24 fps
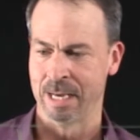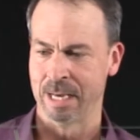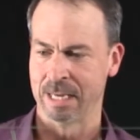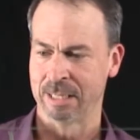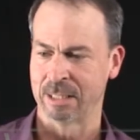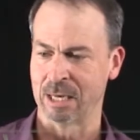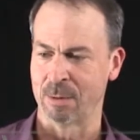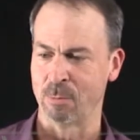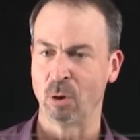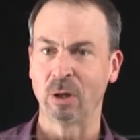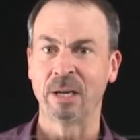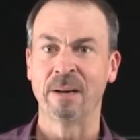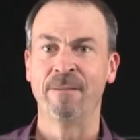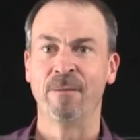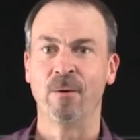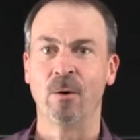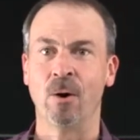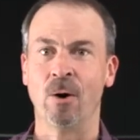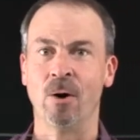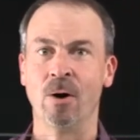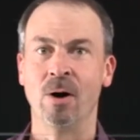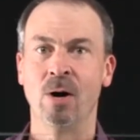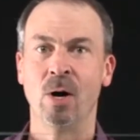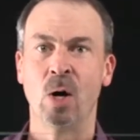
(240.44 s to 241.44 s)
So I'm looking
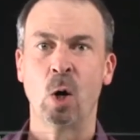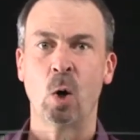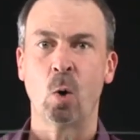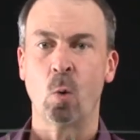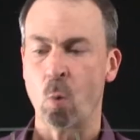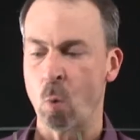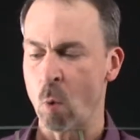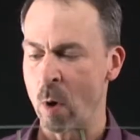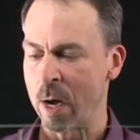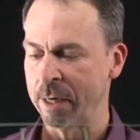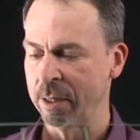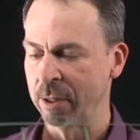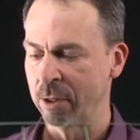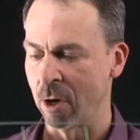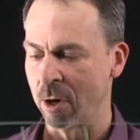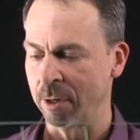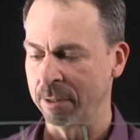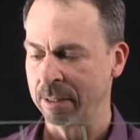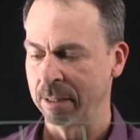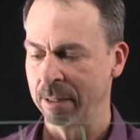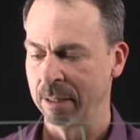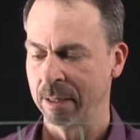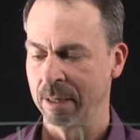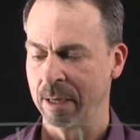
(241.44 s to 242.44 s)
for one dot
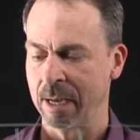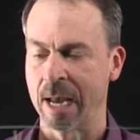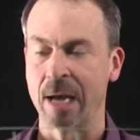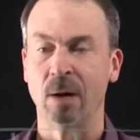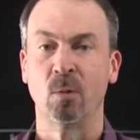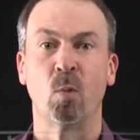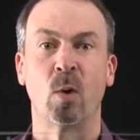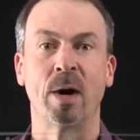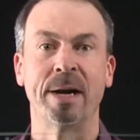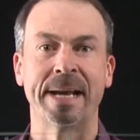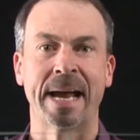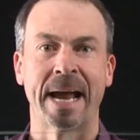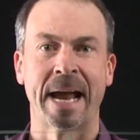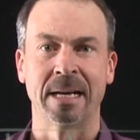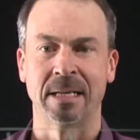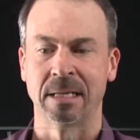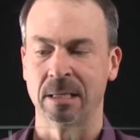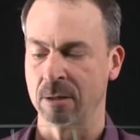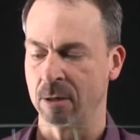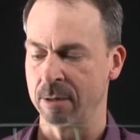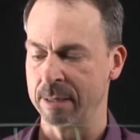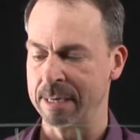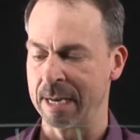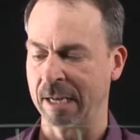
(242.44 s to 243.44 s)
and one
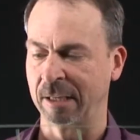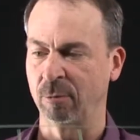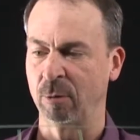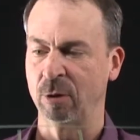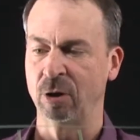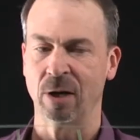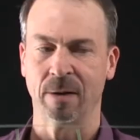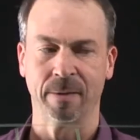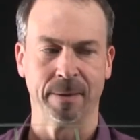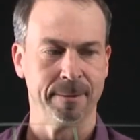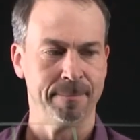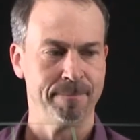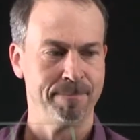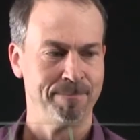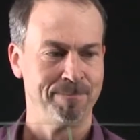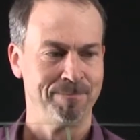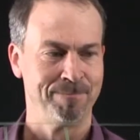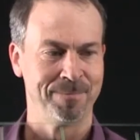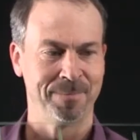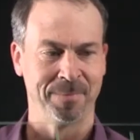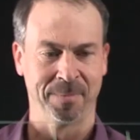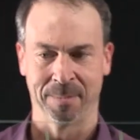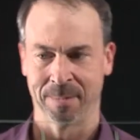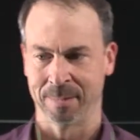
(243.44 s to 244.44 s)
anti-dot next to each other.
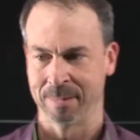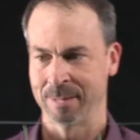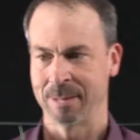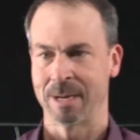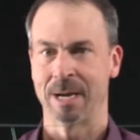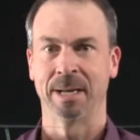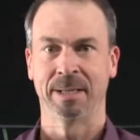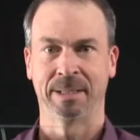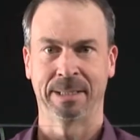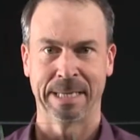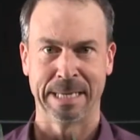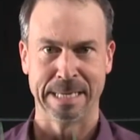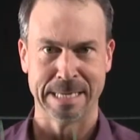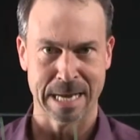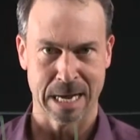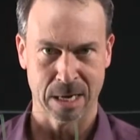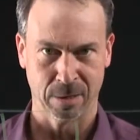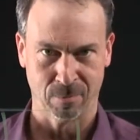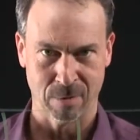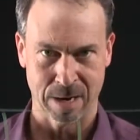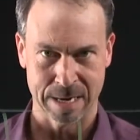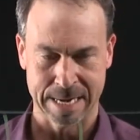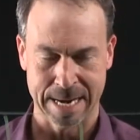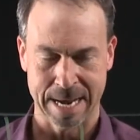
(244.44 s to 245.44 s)
I see
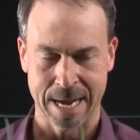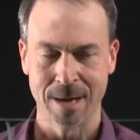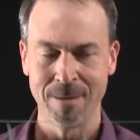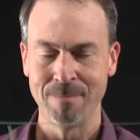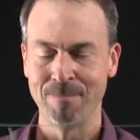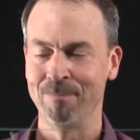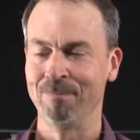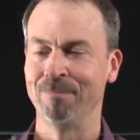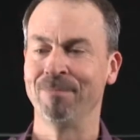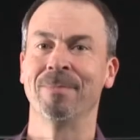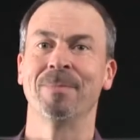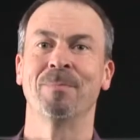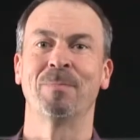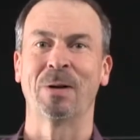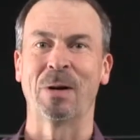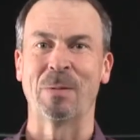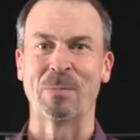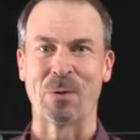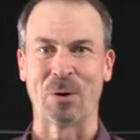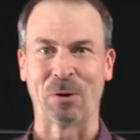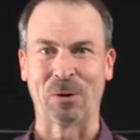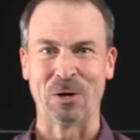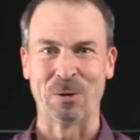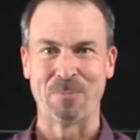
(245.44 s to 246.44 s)
none right now, but I'm
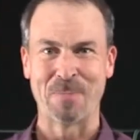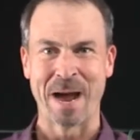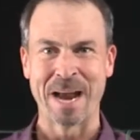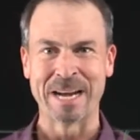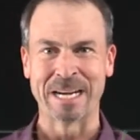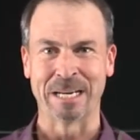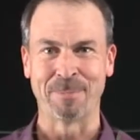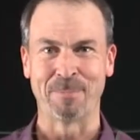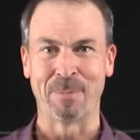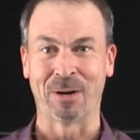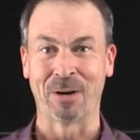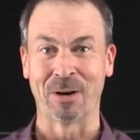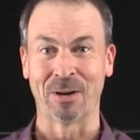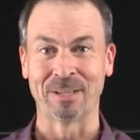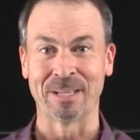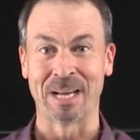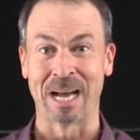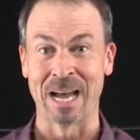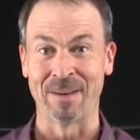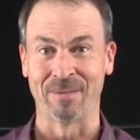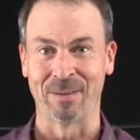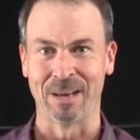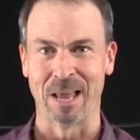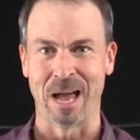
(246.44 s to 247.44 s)
not going to panic because I
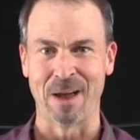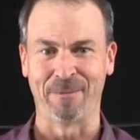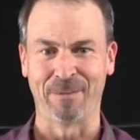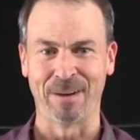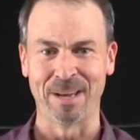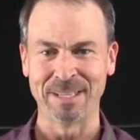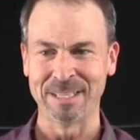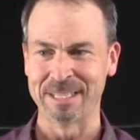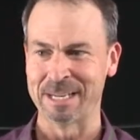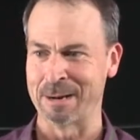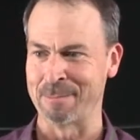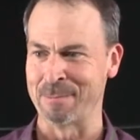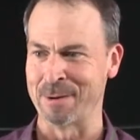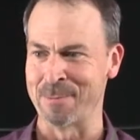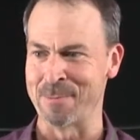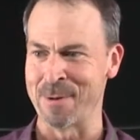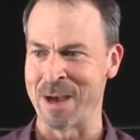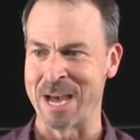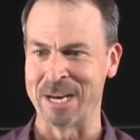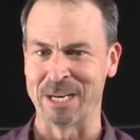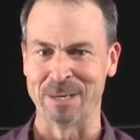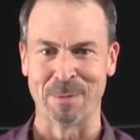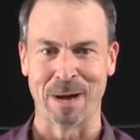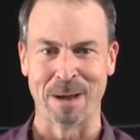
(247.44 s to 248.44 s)
have a life lesson
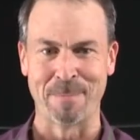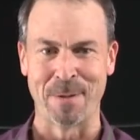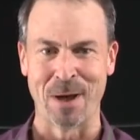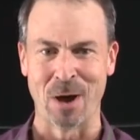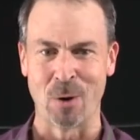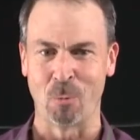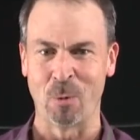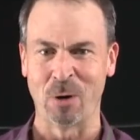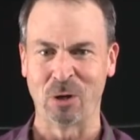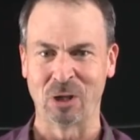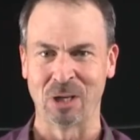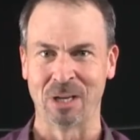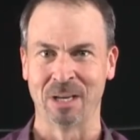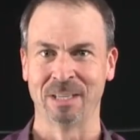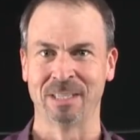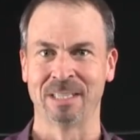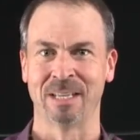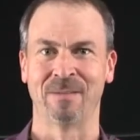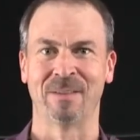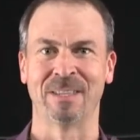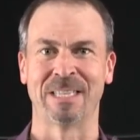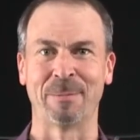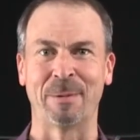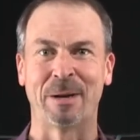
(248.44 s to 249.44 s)
under my belt, which is, if
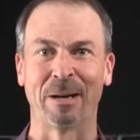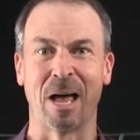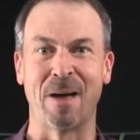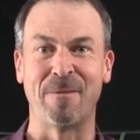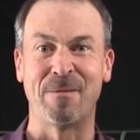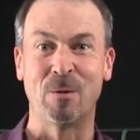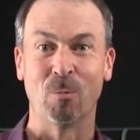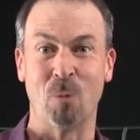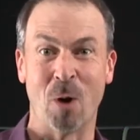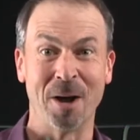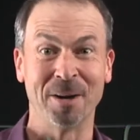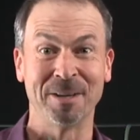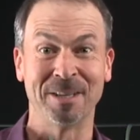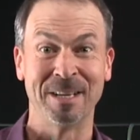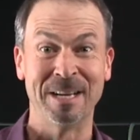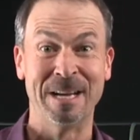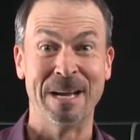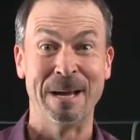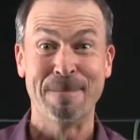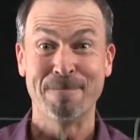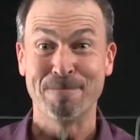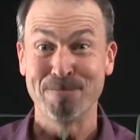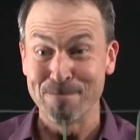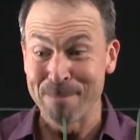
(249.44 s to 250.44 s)
there's something in life you want,
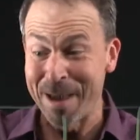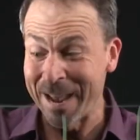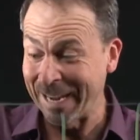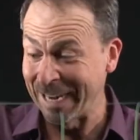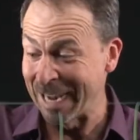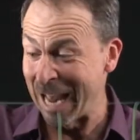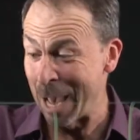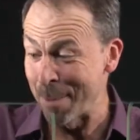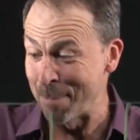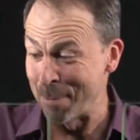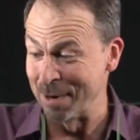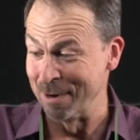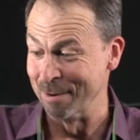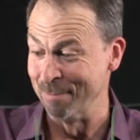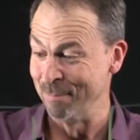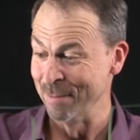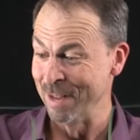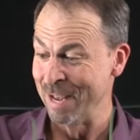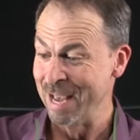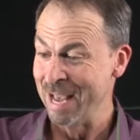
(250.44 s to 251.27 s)
make it happen.